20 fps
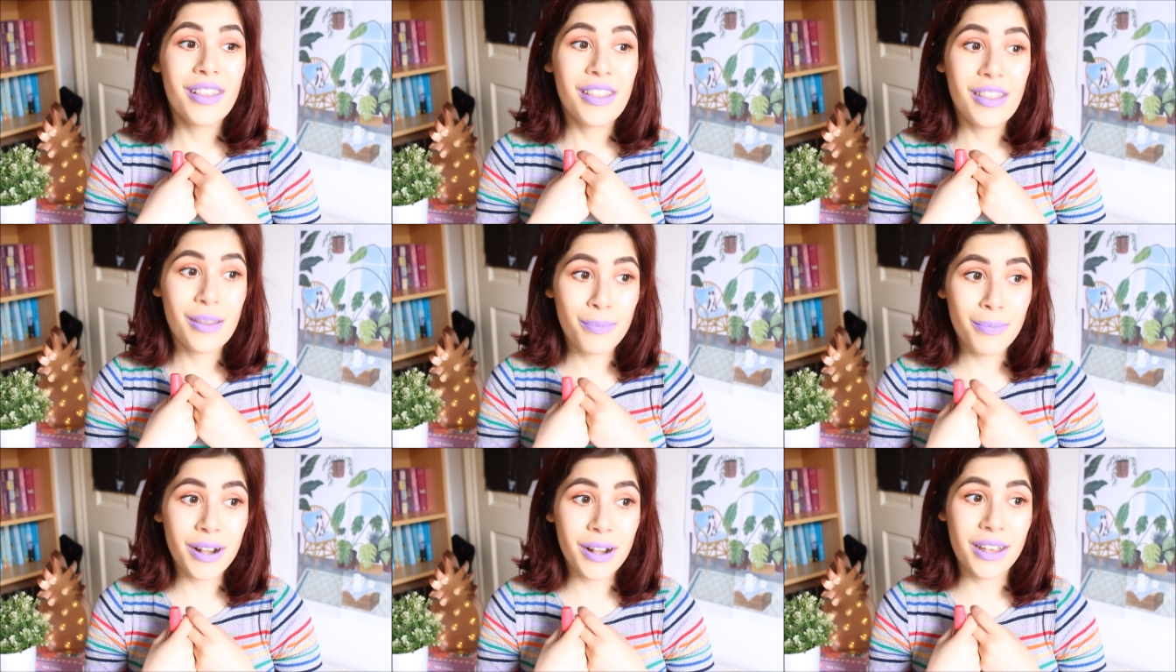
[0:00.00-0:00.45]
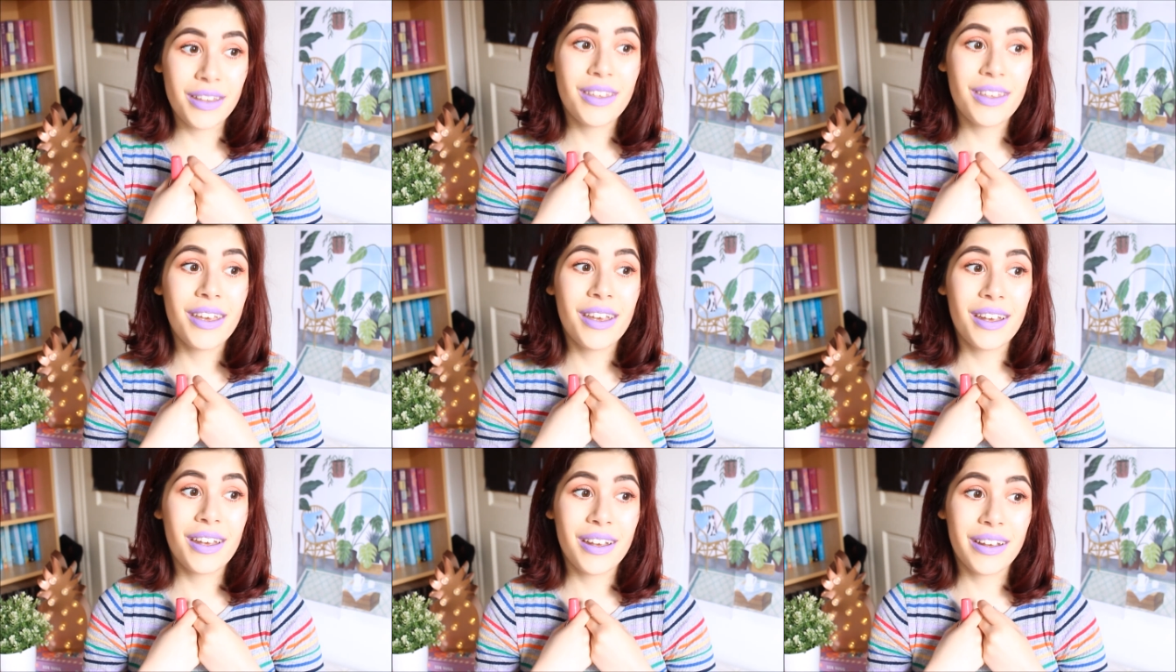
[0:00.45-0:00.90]

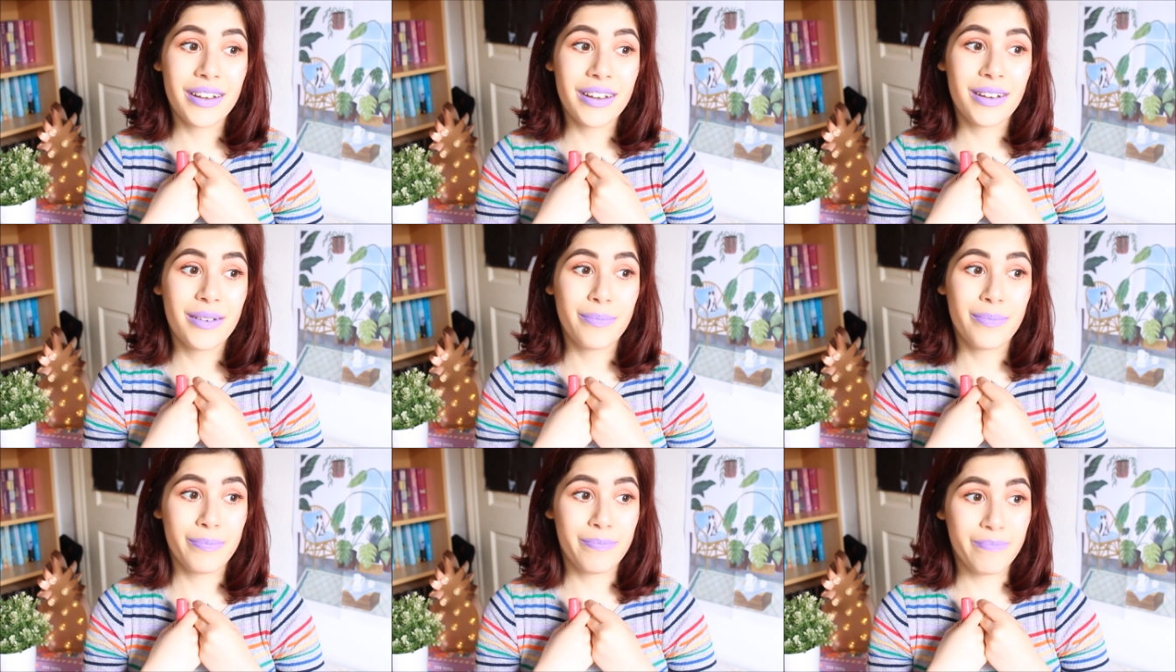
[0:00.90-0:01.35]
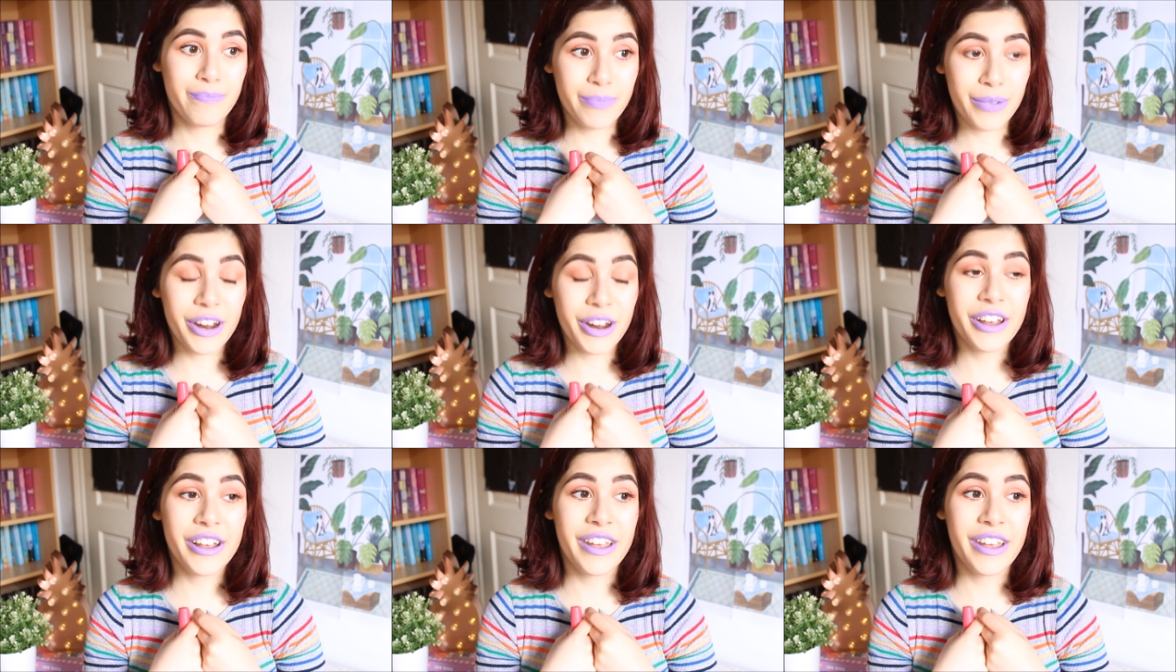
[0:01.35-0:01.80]
splitting,
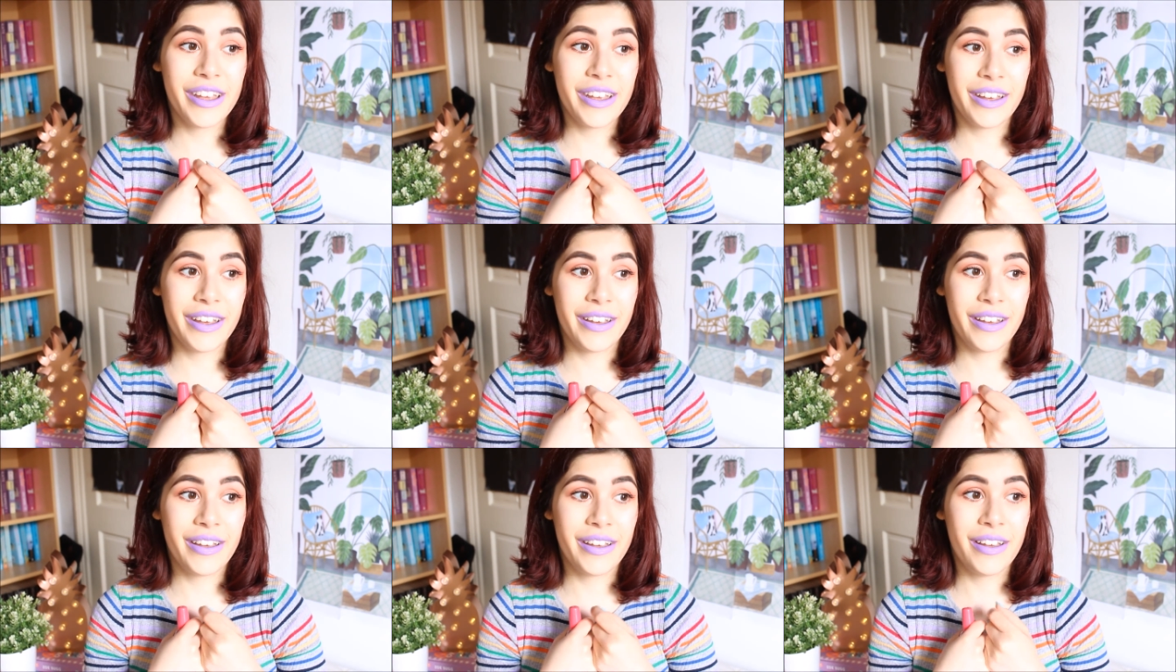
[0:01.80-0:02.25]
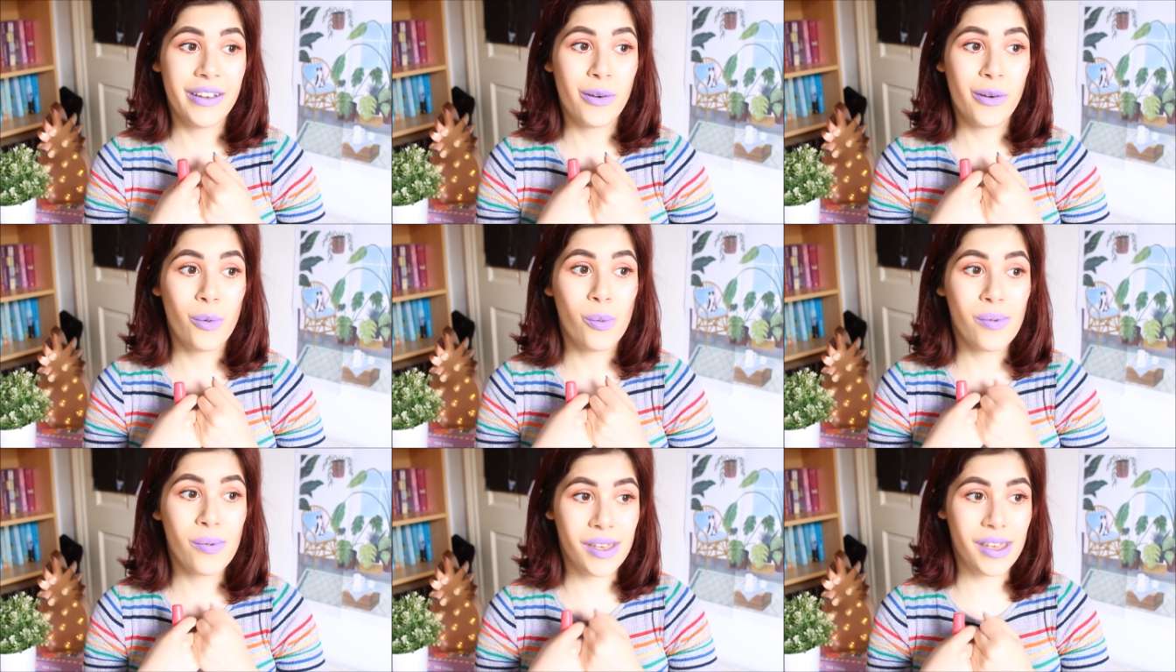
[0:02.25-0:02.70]
breaking,
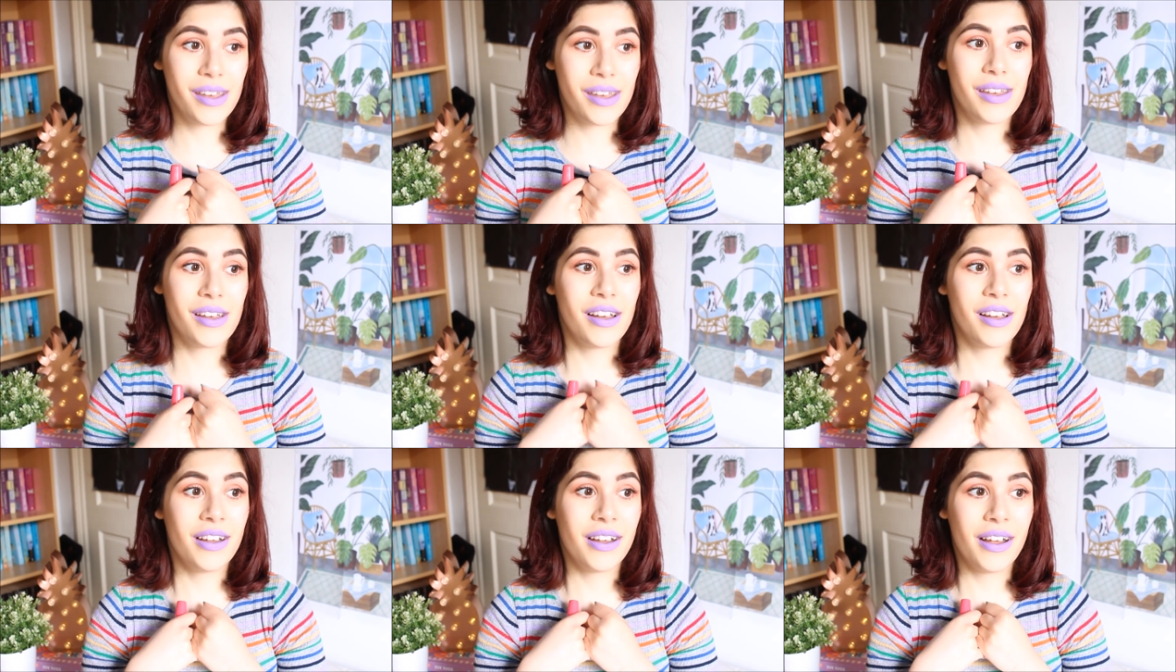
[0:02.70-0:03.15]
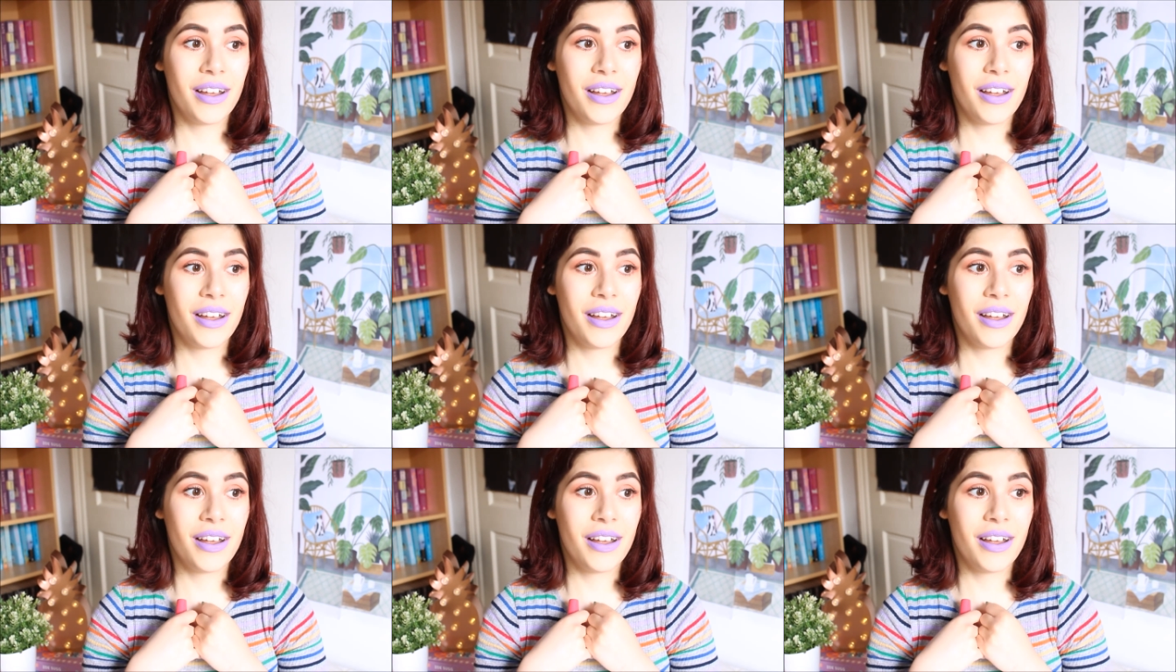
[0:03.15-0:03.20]
weak